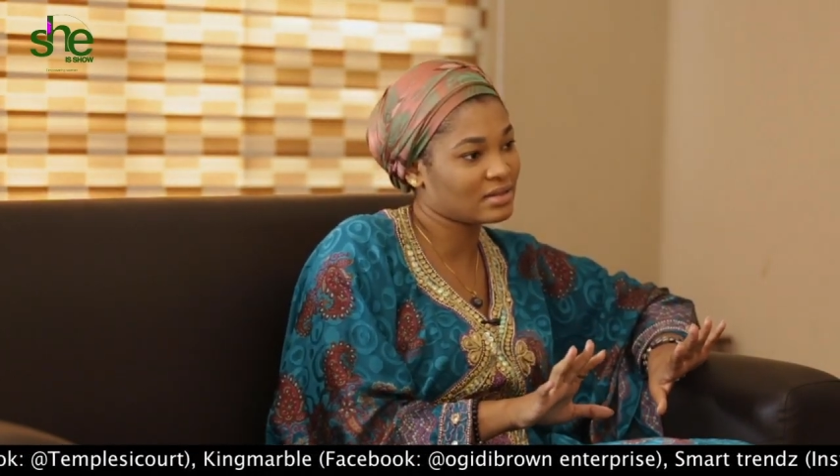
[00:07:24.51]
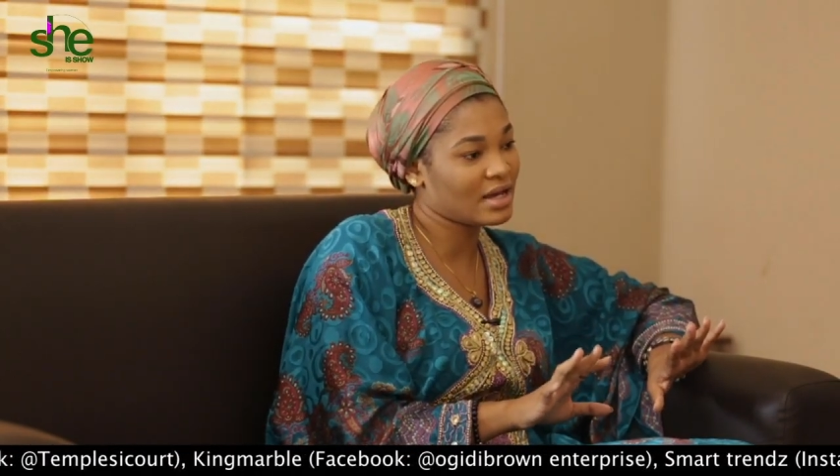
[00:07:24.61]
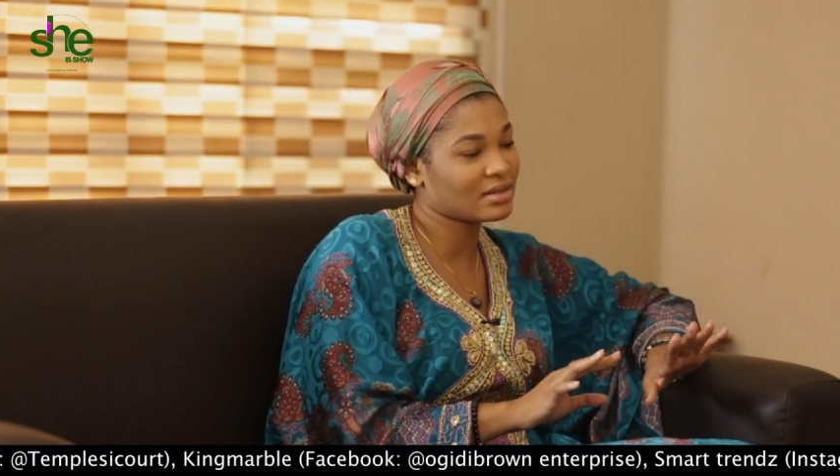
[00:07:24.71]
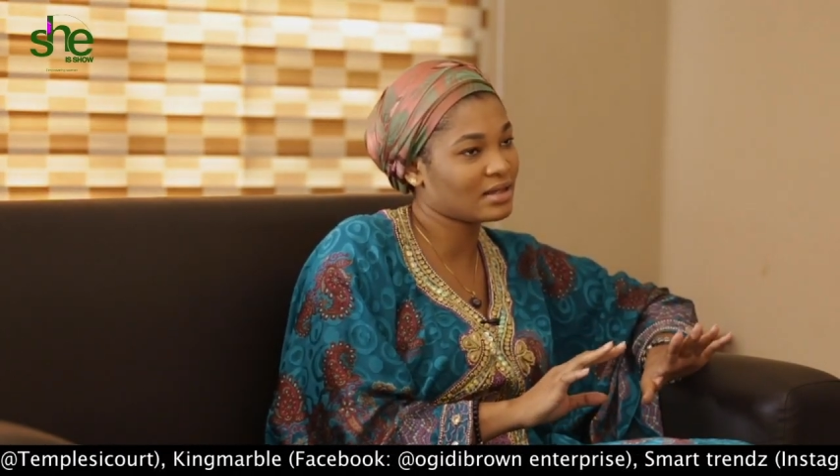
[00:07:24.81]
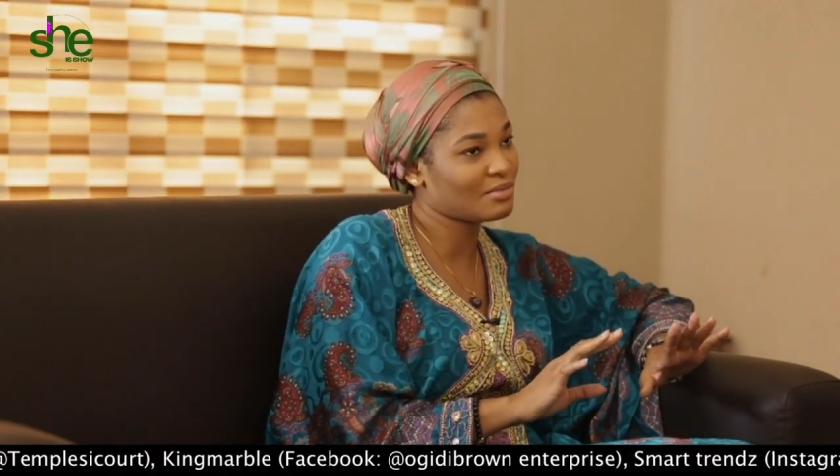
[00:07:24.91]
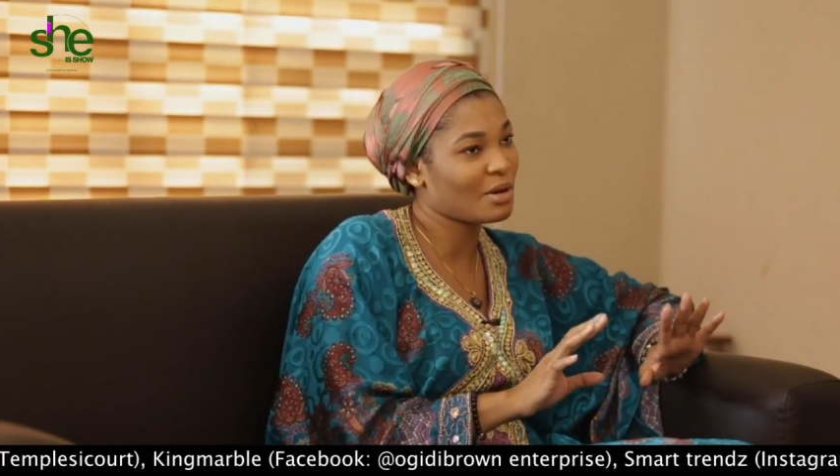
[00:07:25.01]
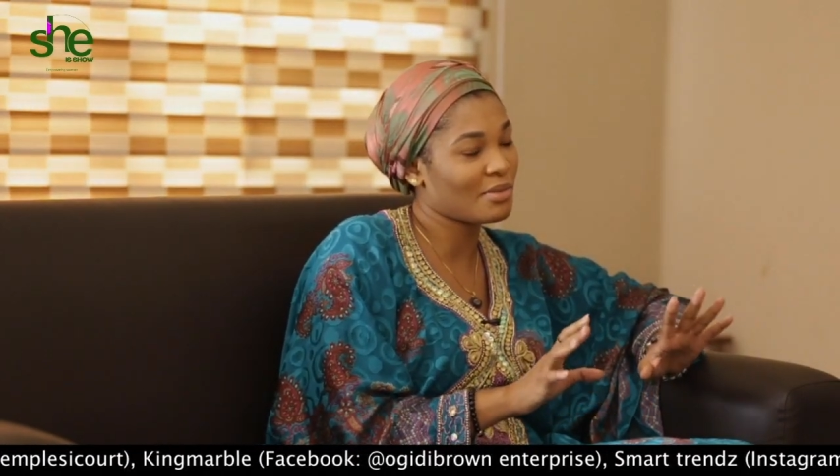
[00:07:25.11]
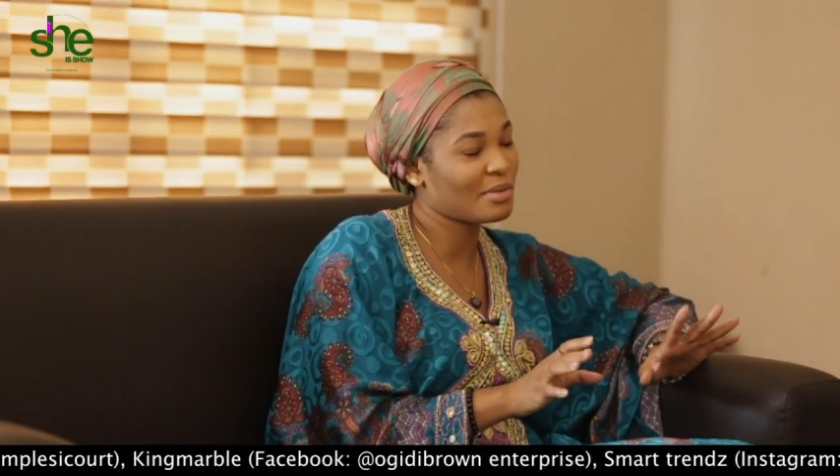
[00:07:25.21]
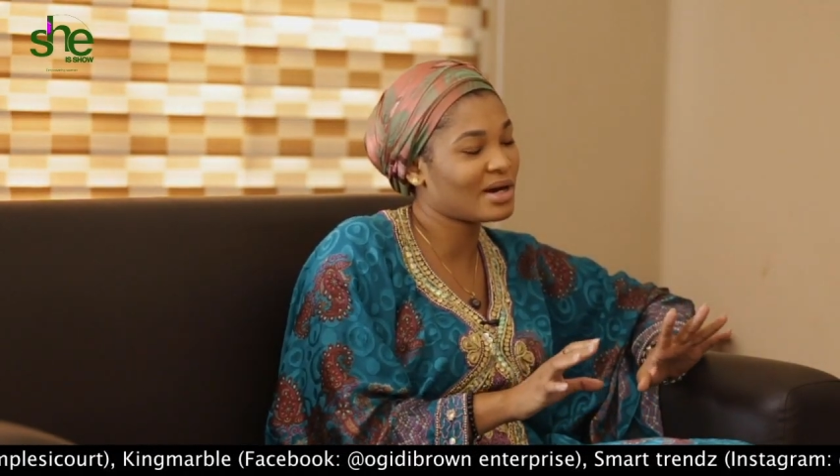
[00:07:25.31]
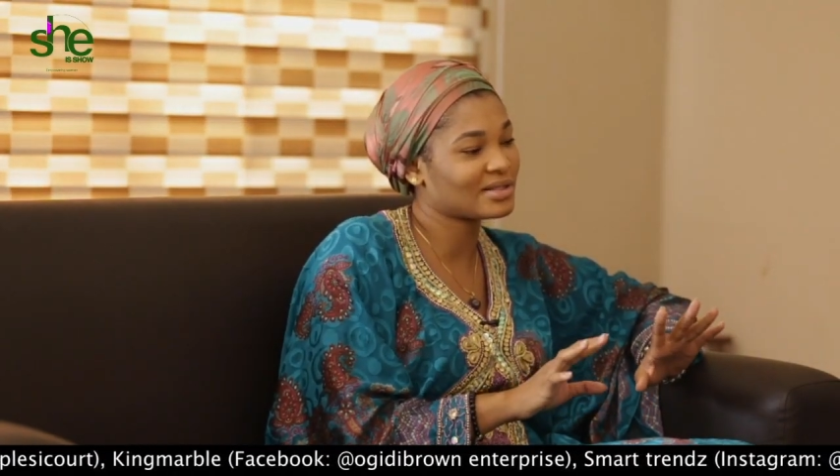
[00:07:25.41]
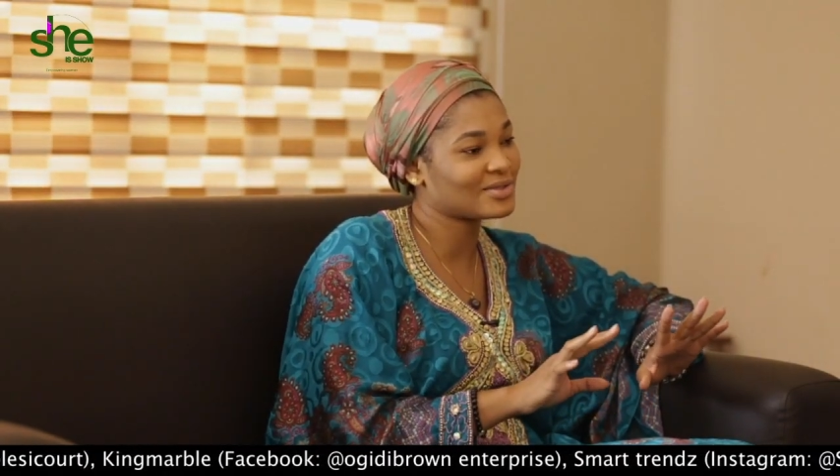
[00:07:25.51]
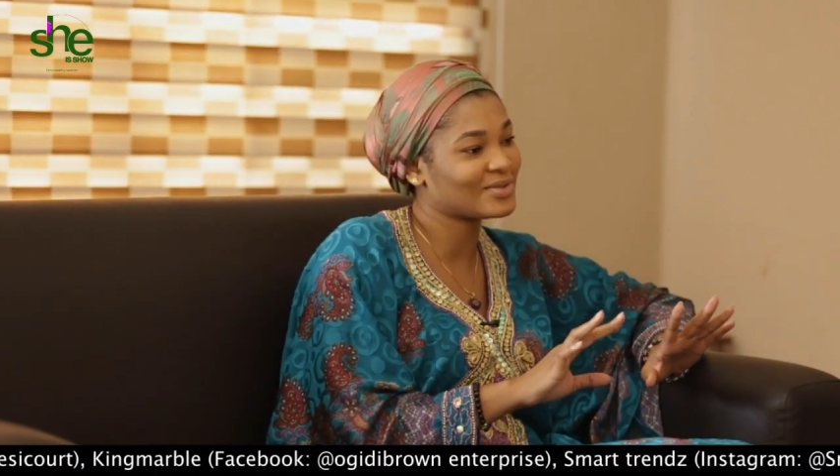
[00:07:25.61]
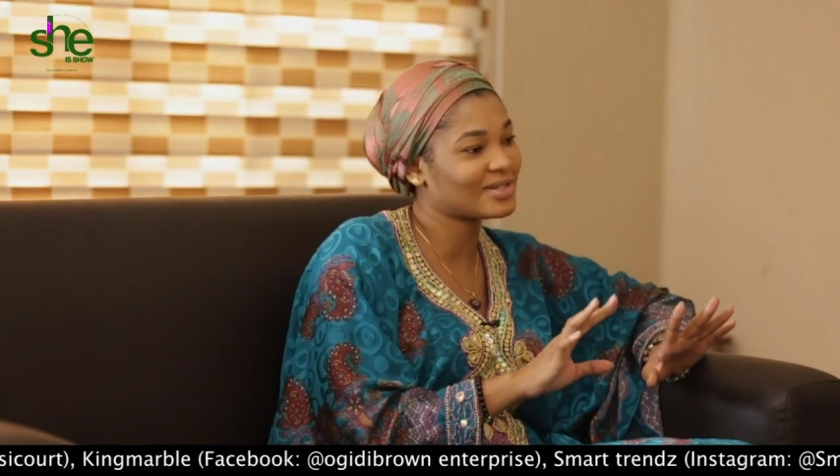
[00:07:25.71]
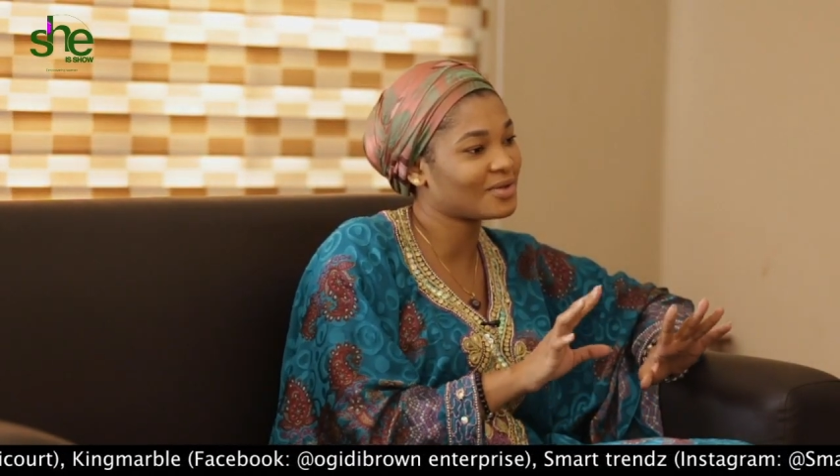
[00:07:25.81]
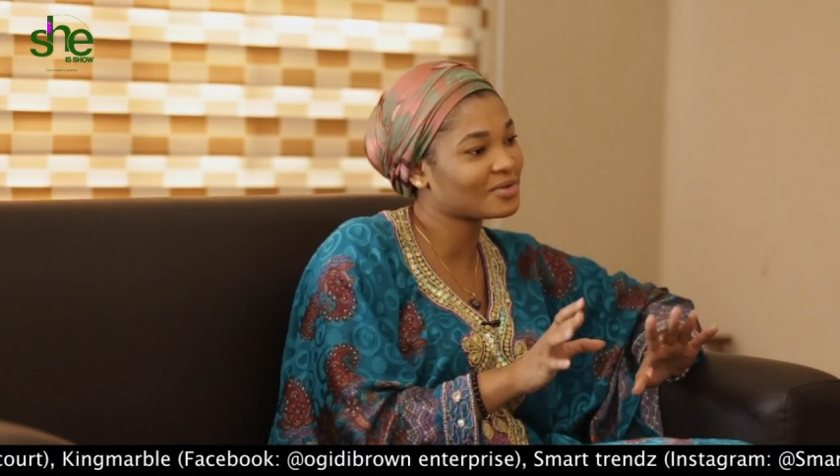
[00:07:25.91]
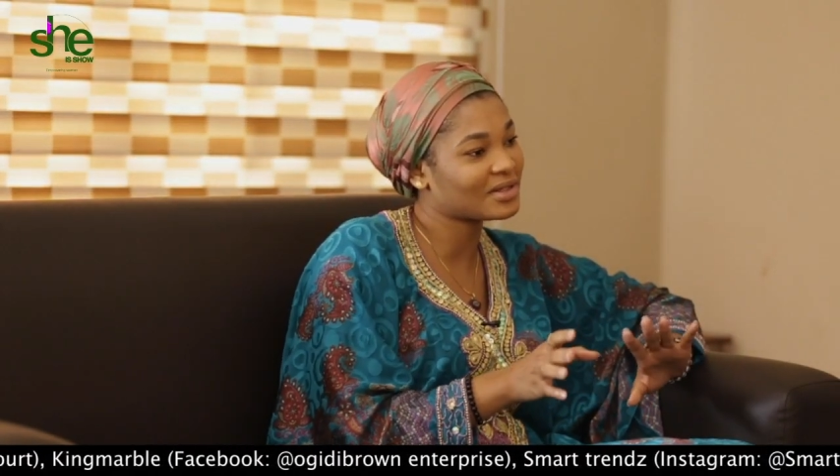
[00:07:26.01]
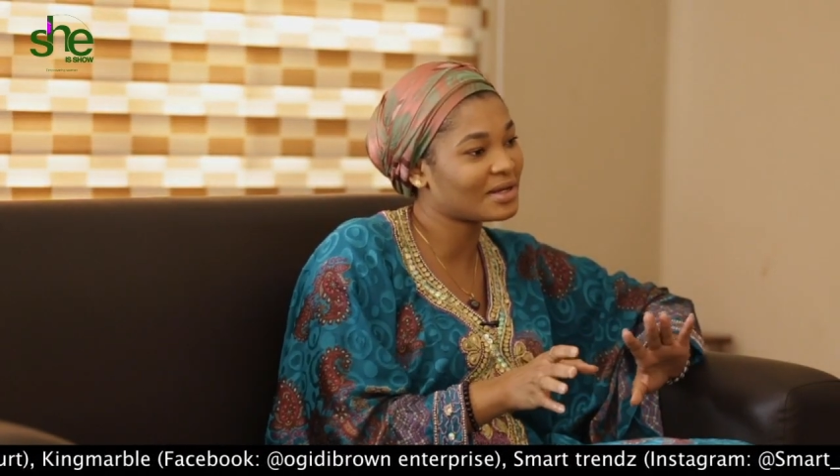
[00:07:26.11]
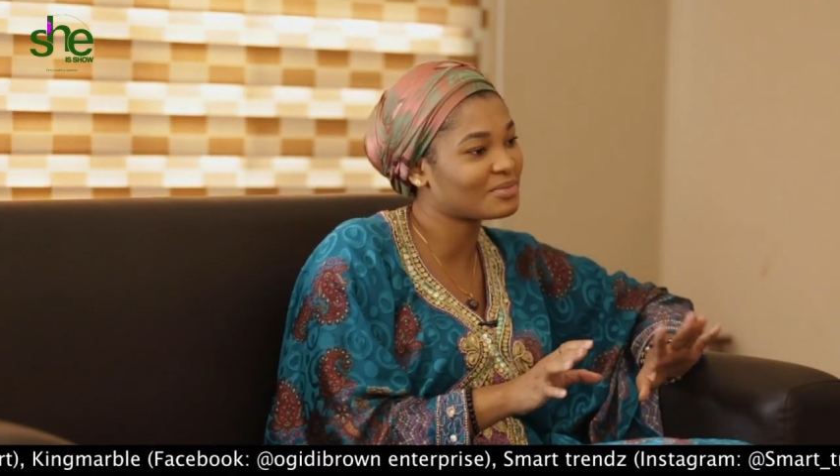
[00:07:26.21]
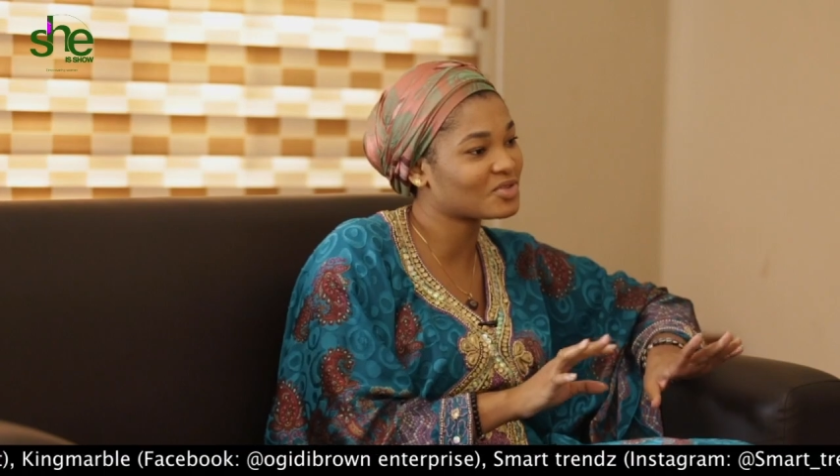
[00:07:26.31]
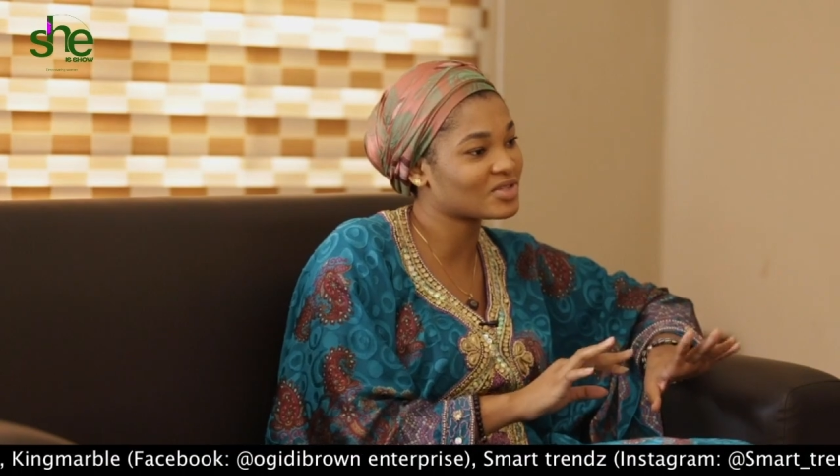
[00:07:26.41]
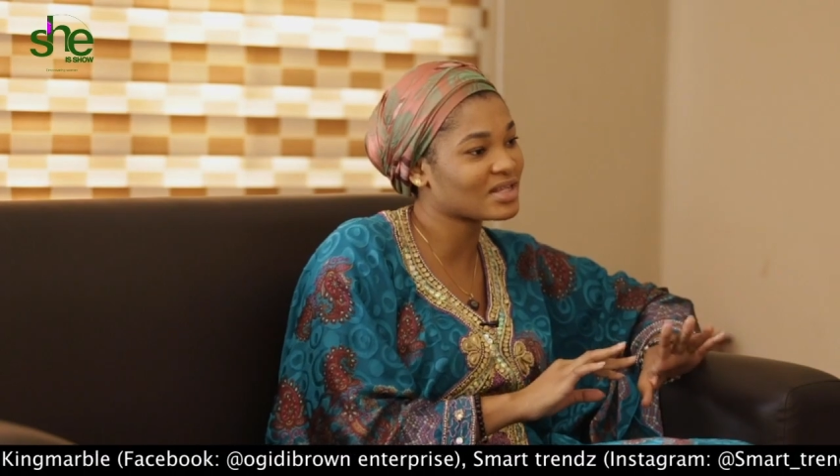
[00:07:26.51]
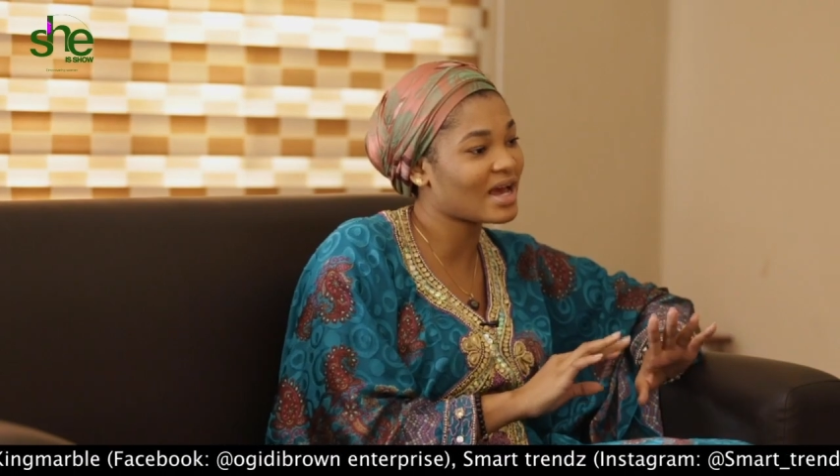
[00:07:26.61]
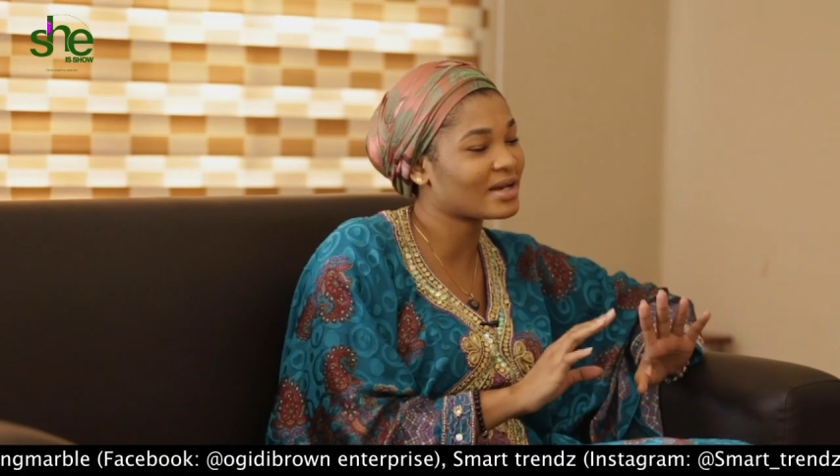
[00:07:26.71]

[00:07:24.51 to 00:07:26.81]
I think my mom had to tell the headmistress I